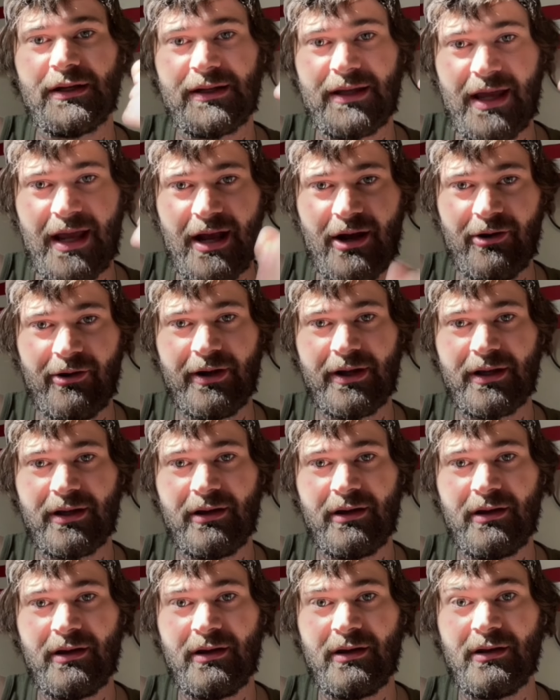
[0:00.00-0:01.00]
caring,
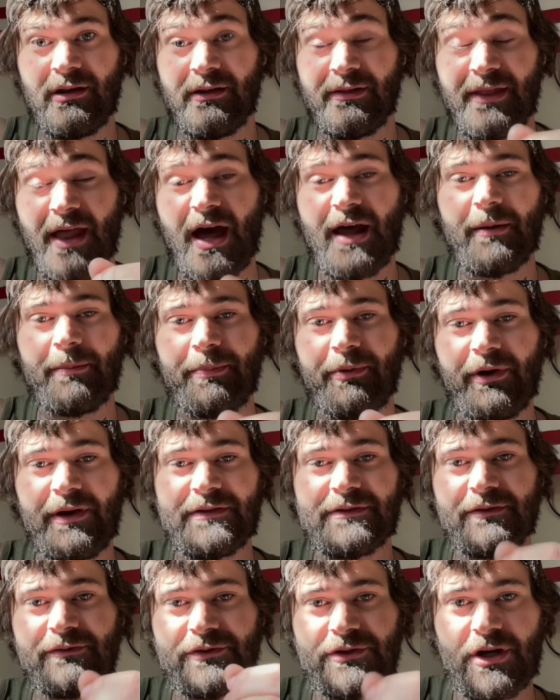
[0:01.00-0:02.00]
not a place
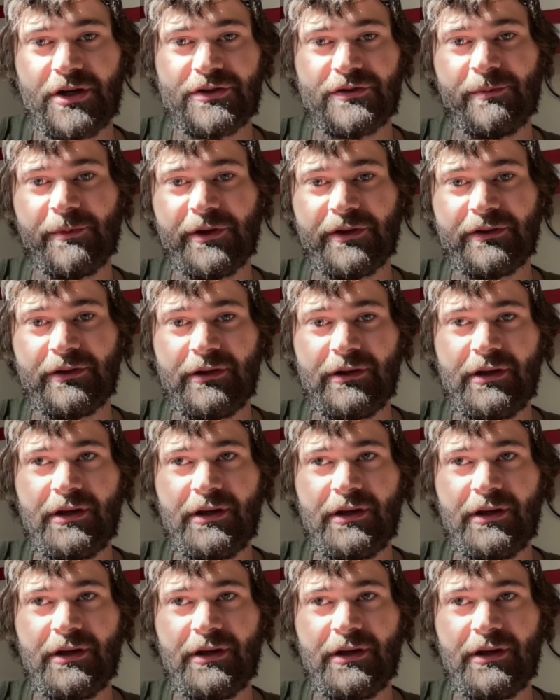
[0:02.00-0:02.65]
of judgment.